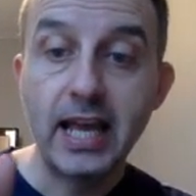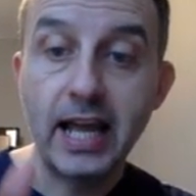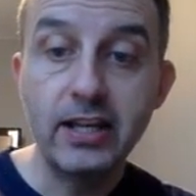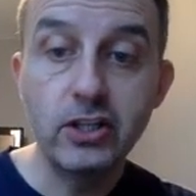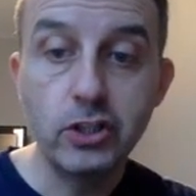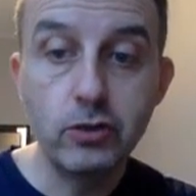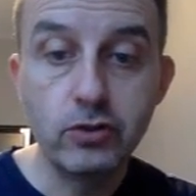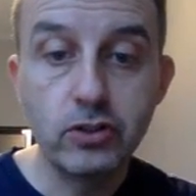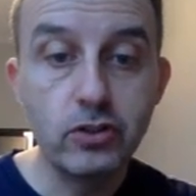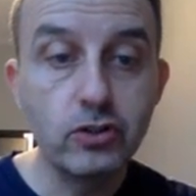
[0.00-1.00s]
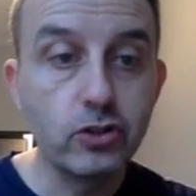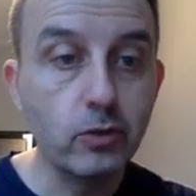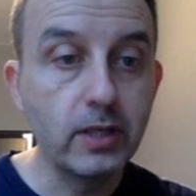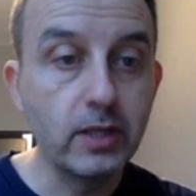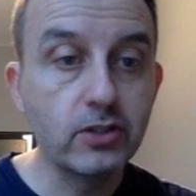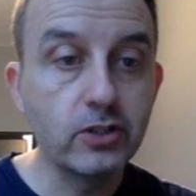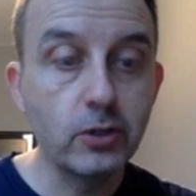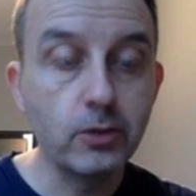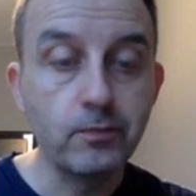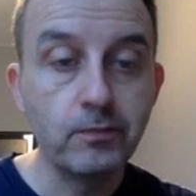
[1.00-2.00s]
and you can do it too.